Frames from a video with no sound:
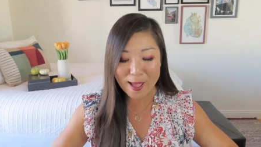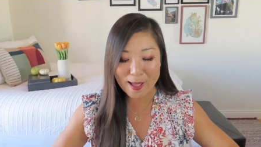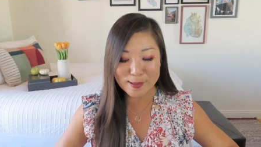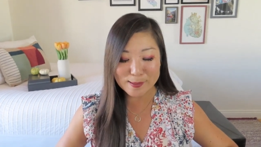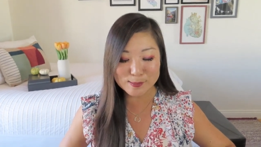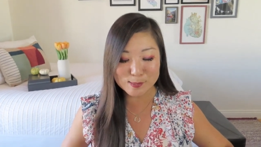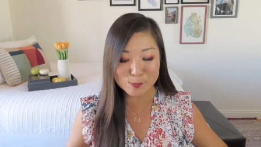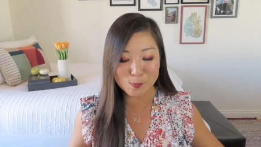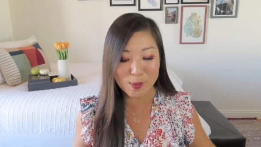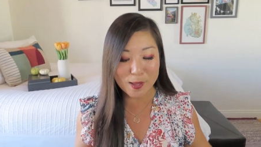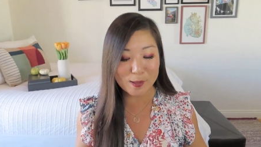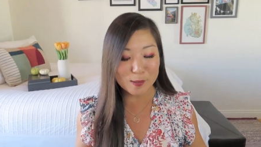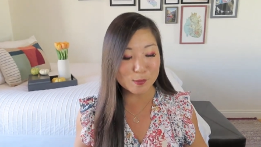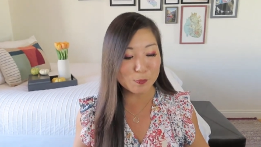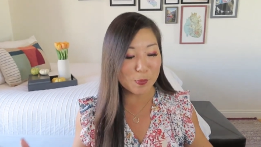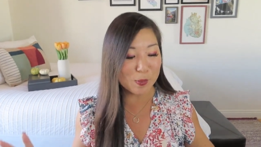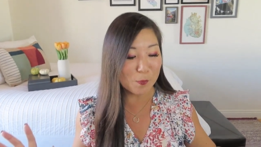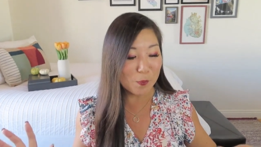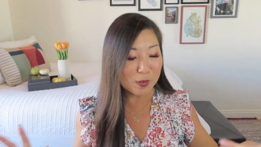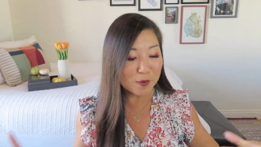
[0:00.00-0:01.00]
as well.
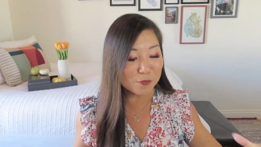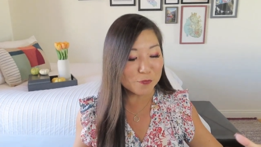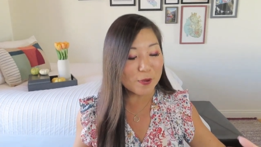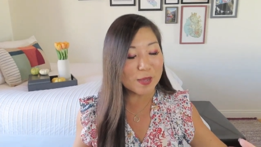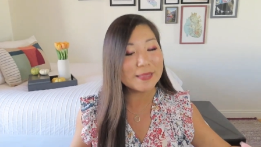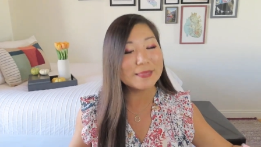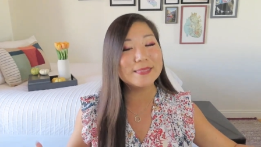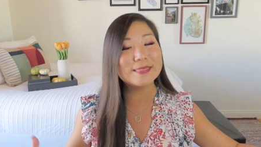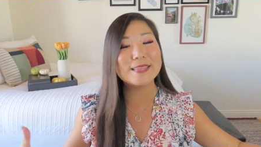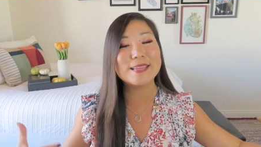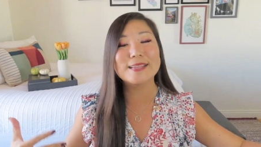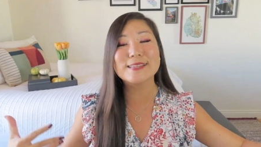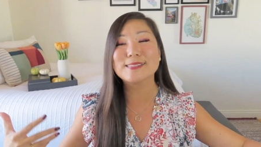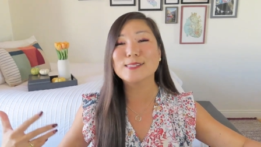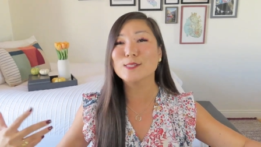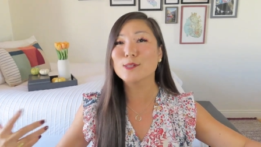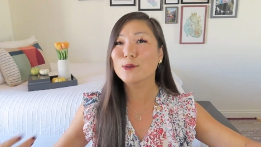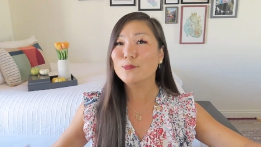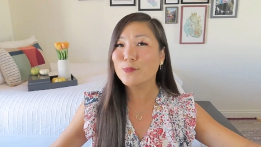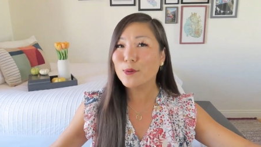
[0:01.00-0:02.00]
But what a fun thing
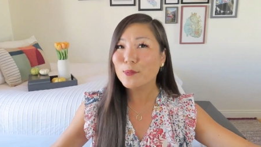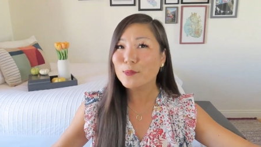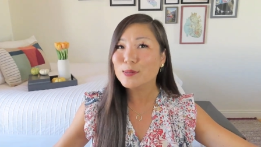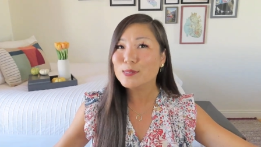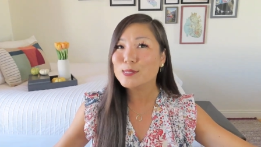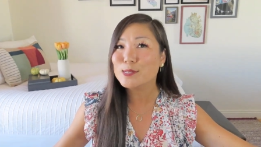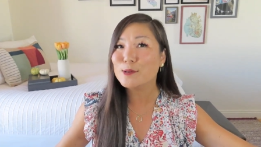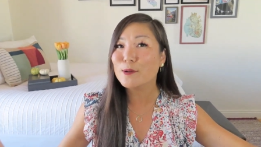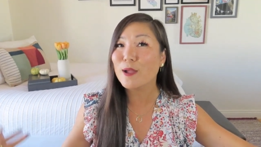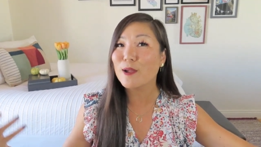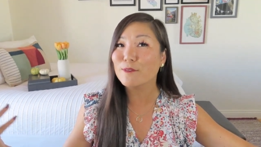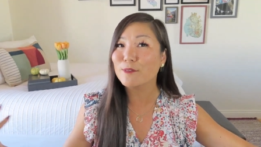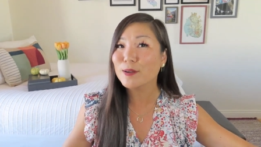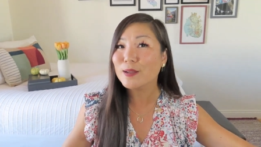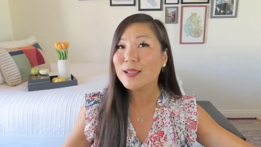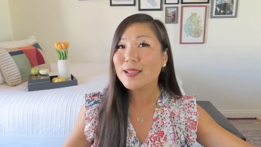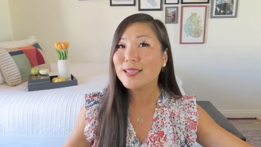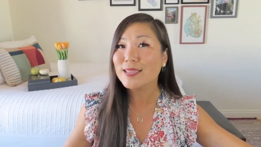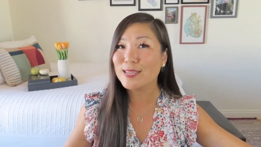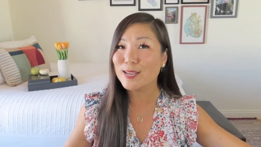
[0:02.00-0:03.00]
to look forward to
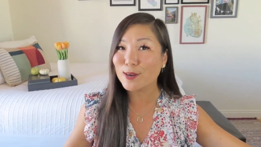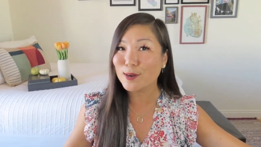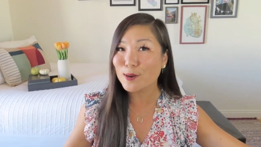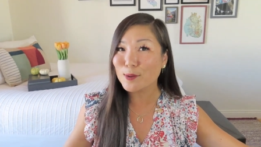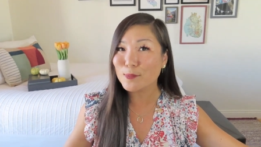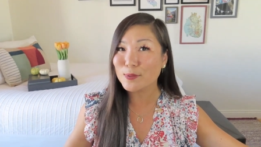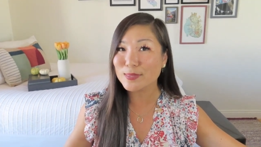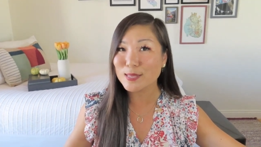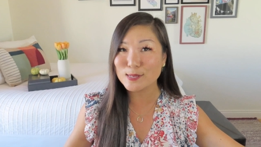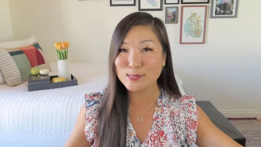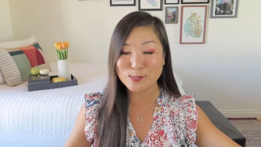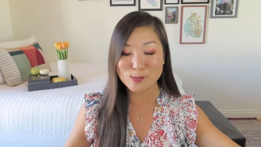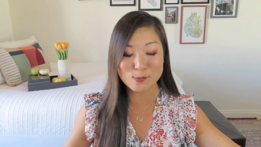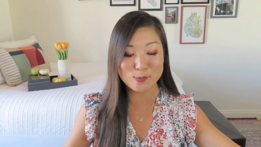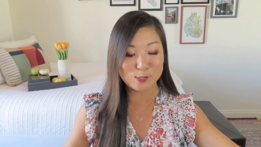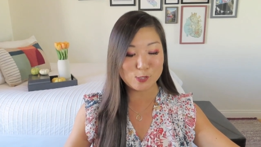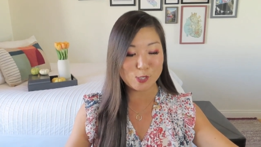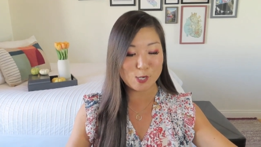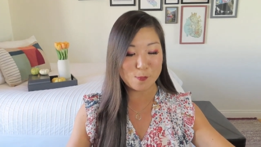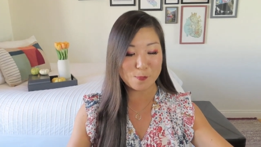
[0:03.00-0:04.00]
every year when they do
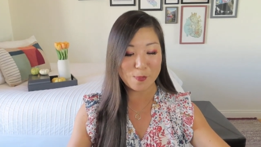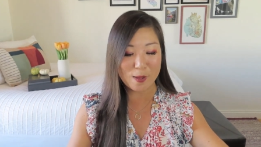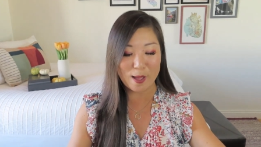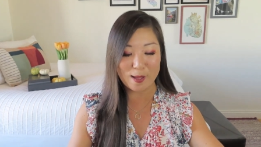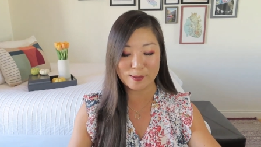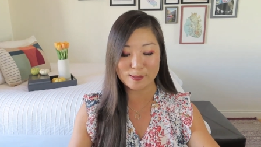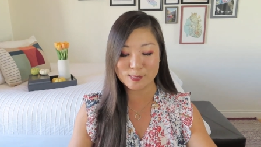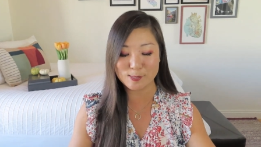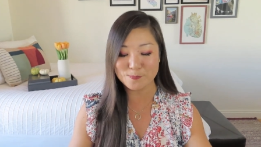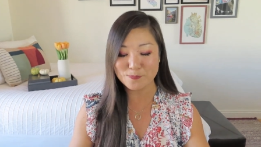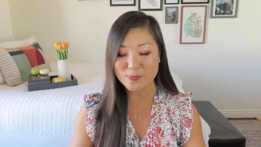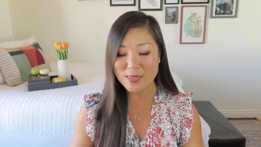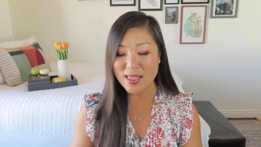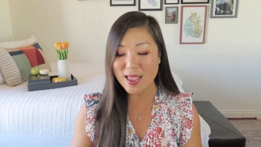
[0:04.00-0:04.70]
the sheep box.